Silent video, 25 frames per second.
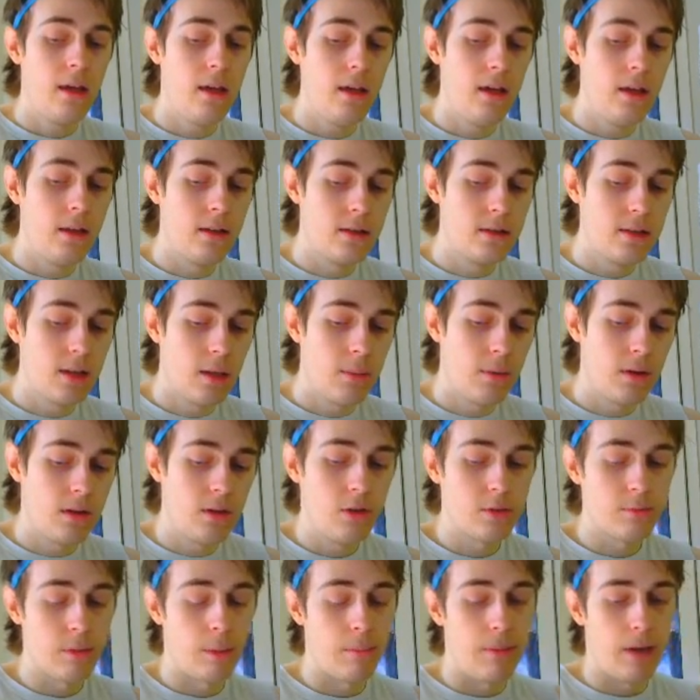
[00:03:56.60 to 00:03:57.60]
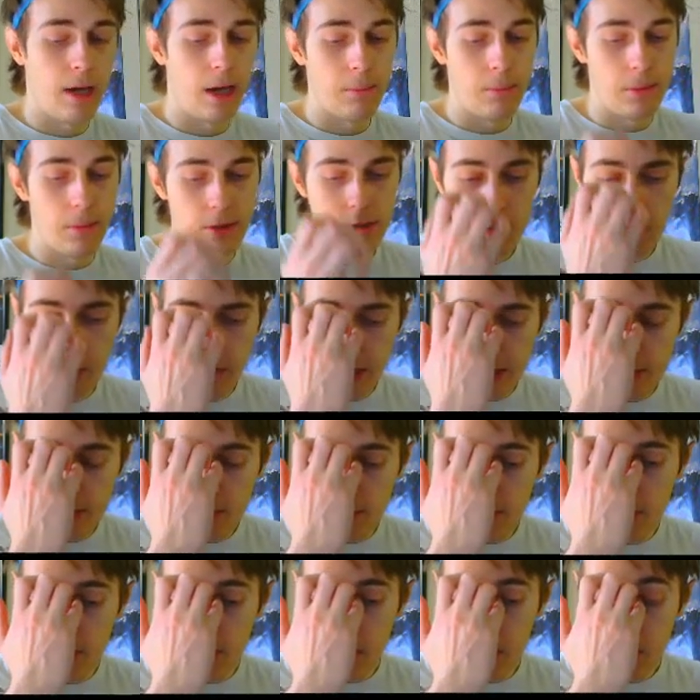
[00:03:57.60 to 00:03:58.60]
Instead, I'm going to use my Padme. So that's what
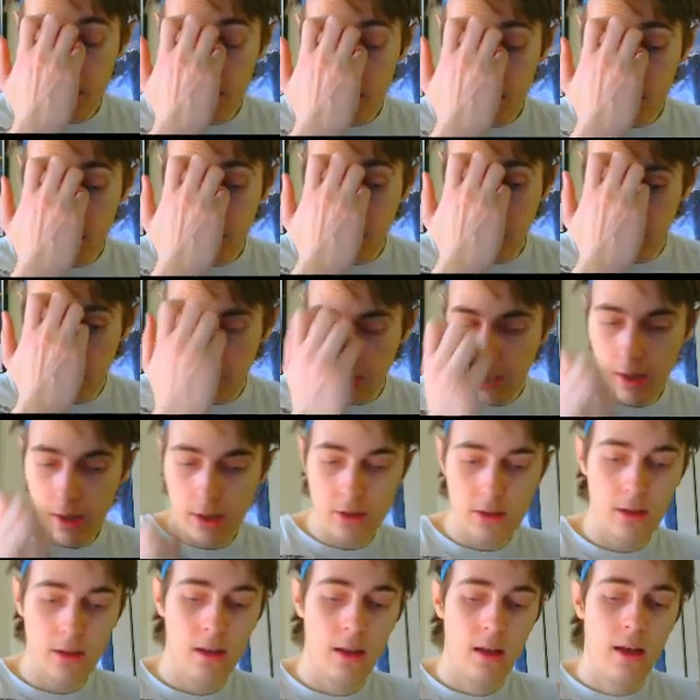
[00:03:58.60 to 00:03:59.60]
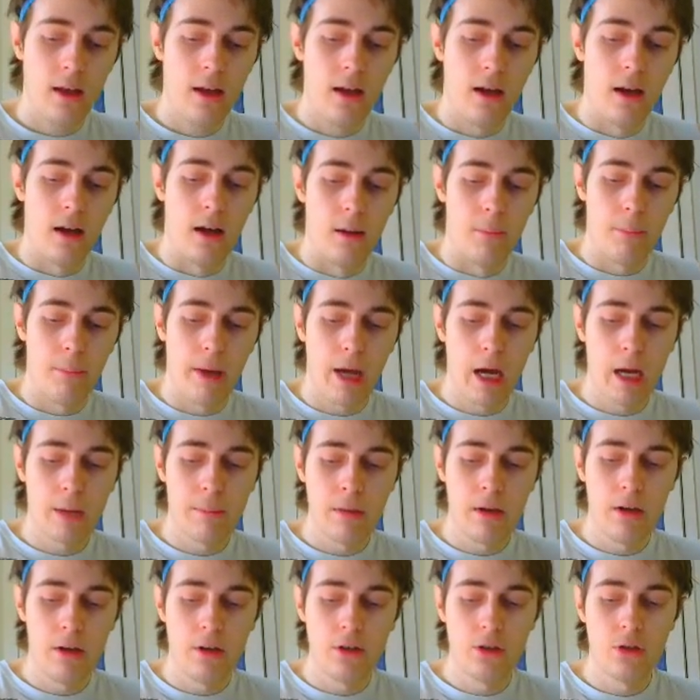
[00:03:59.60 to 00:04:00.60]
I'm going to do here, guys.
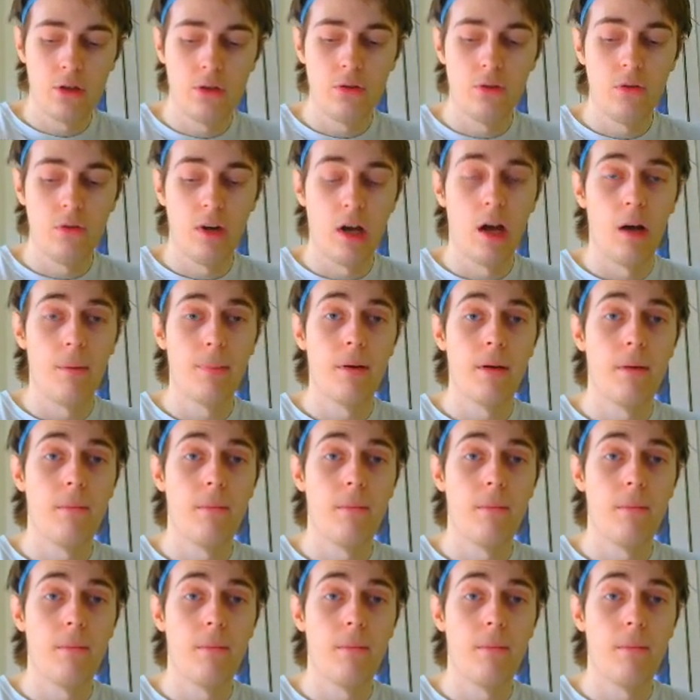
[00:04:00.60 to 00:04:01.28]
Padme to help